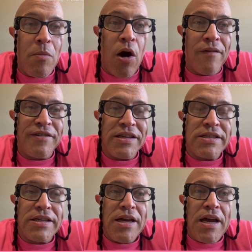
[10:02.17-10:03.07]

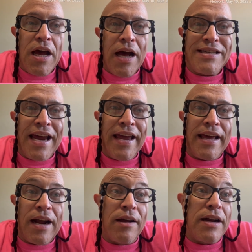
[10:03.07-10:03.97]
office tank,
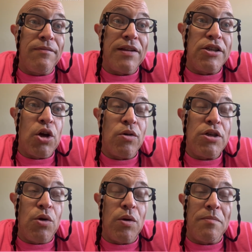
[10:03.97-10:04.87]
and I'm gonna definitely show it
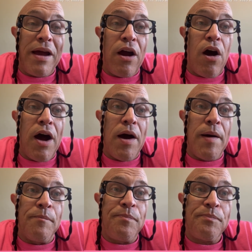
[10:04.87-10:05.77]
to you with my
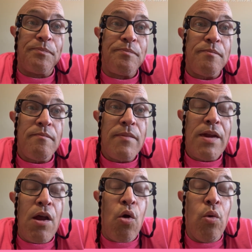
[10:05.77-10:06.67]
um,
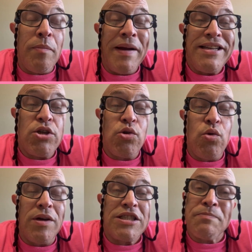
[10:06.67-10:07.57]
with my
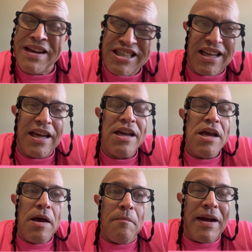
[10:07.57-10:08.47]
two, especially
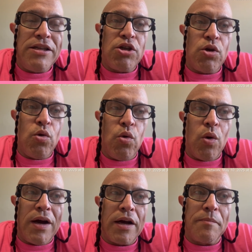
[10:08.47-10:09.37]
my two
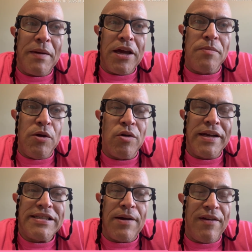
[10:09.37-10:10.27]
uh, big
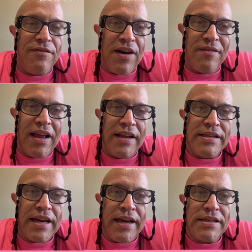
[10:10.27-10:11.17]
community 75 gallon
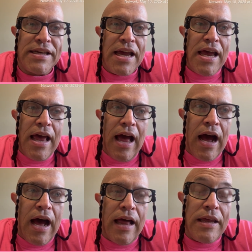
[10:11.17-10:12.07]
tanks
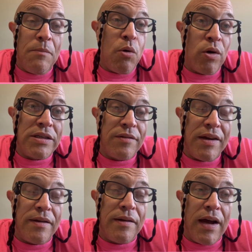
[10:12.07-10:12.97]
uh, the importance of
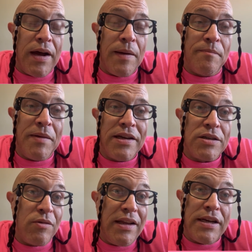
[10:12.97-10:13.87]
it um, because
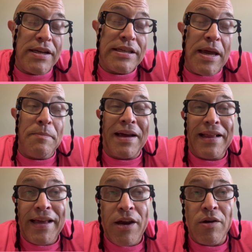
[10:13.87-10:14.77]
it really does keep it
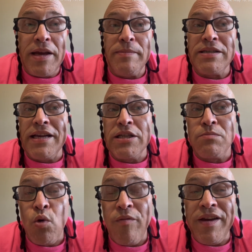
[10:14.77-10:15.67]
clear, keeps things
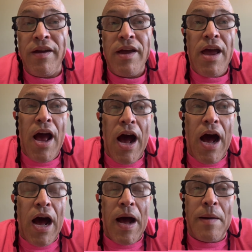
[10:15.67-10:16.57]
moving,
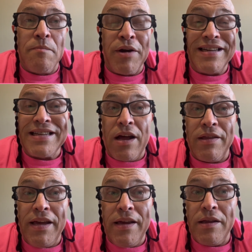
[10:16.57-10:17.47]
uh, breaks down
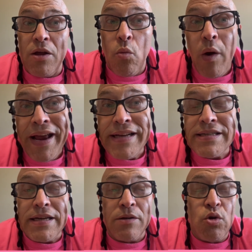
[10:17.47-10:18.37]
the the
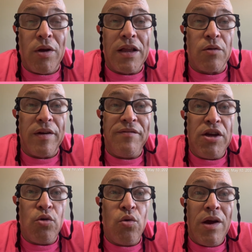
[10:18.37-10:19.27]
waste, of doing a little
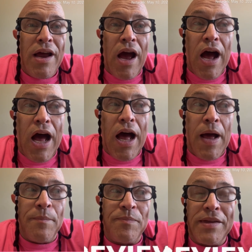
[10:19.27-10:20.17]
review,
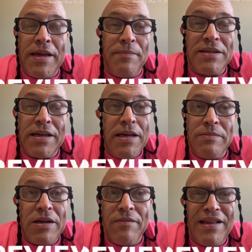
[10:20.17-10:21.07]
um, keeps
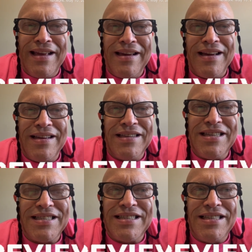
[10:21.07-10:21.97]
keeps everything uh,
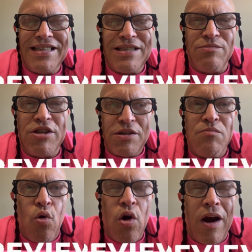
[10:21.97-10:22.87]
just just just
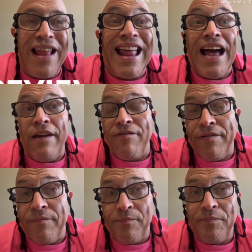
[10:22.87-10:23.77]
more
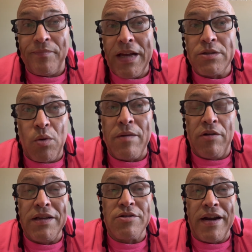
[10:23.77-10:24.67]
alive. That's what I'm
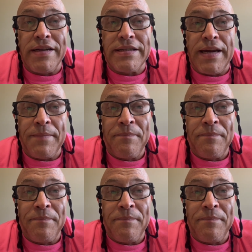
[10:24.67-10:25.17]
really trying to say.